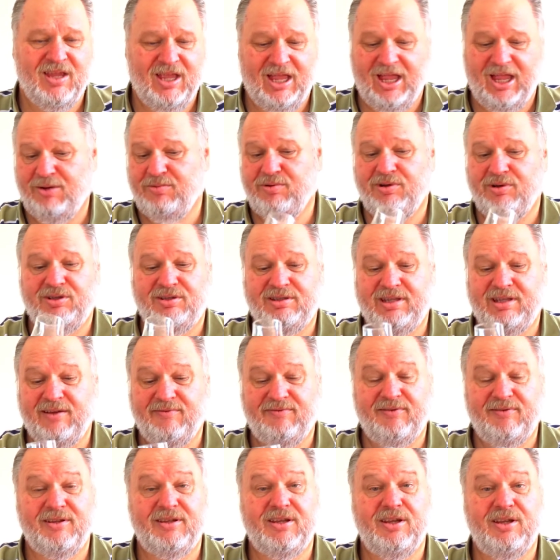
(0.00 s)
I would
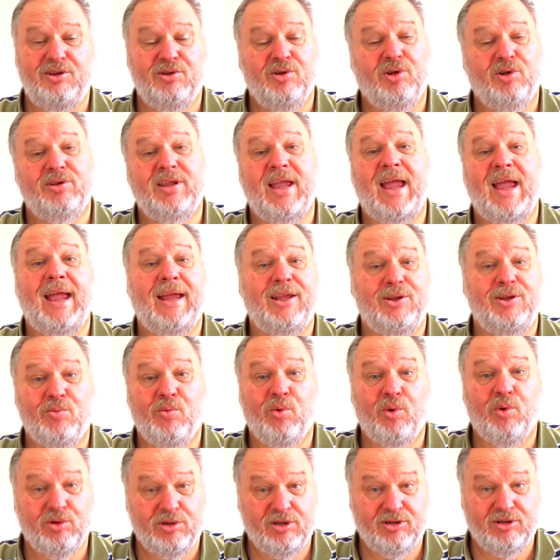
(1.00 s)
definitely not add
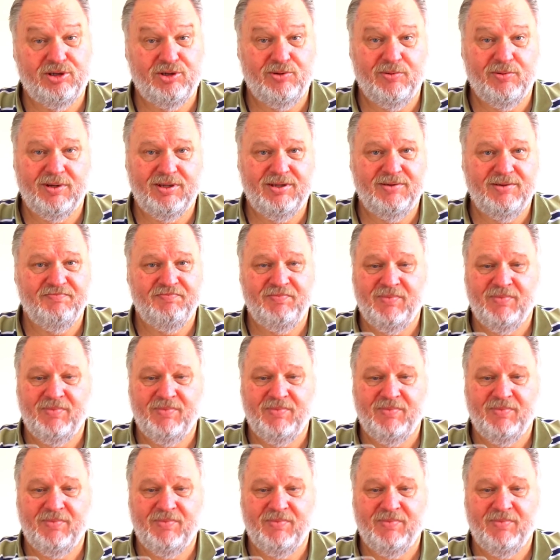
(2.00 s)
water to it.